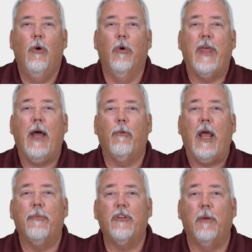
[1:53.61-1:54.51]
Well, that
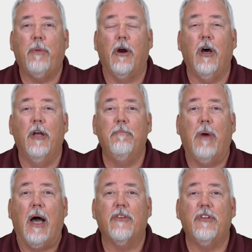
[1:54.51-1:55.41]
wraps up our
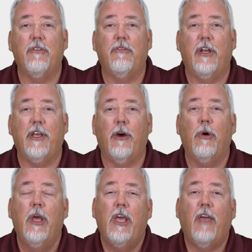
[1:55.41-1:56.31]
unboxing video.
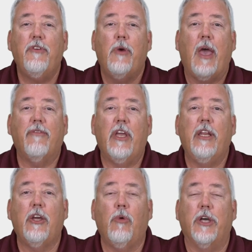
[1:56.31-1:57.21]
If you have
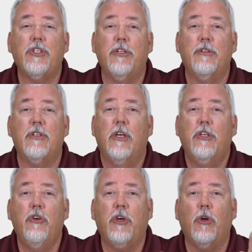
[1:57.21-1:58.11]
any questions,
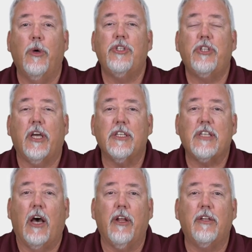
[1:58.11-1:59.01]
you can always check us out at